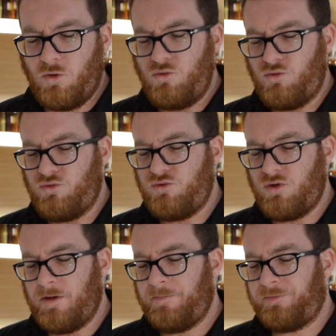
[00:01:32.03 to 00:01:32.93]
Oof.
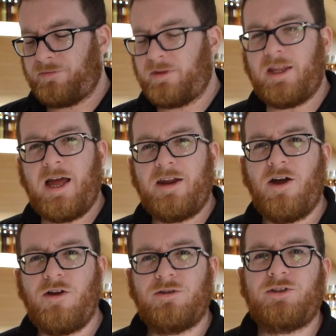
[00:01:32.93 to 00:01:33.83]

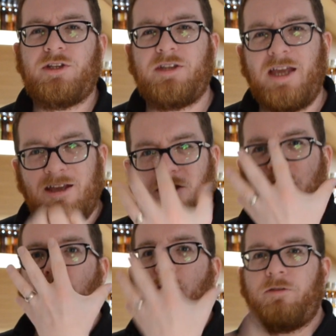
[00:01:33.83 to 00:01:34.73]
Nose just
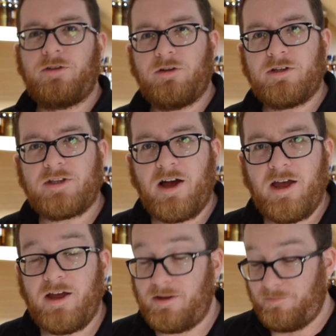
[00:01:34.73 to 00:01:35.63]
engulfs your
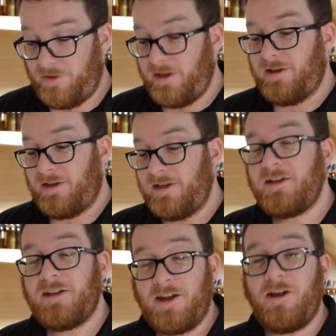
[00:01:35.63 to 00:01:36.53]
entire
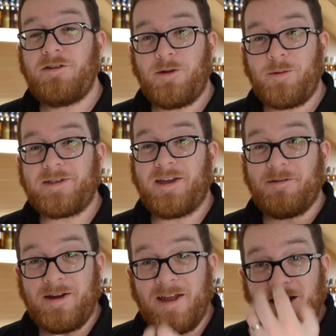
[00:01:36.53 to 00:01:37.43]
the nose of the whiskey, I
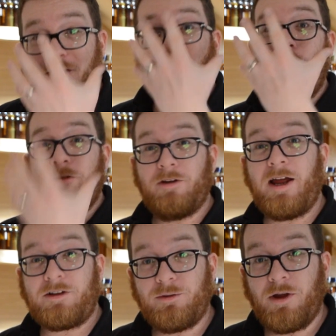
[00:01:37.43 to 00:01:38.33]
mean, engulfs your
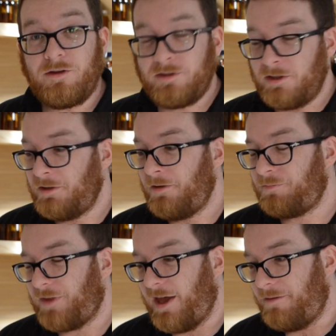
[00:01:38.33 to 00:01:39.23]
actual nose.
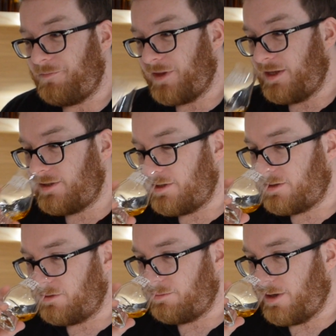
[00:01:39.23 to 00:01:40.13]
It's
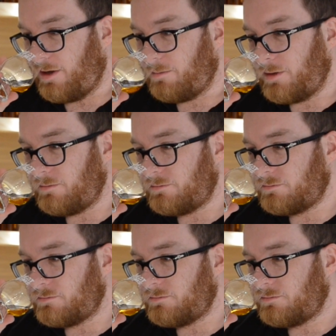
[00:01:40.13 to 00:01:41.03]
just superb.
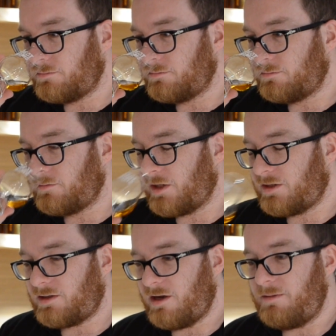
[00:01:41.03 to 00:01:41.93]

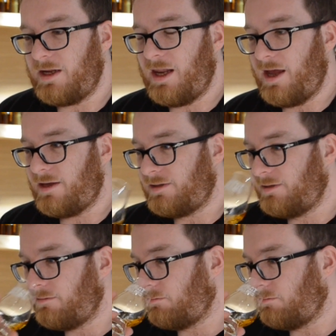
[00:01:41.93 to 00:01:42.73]
So many layers.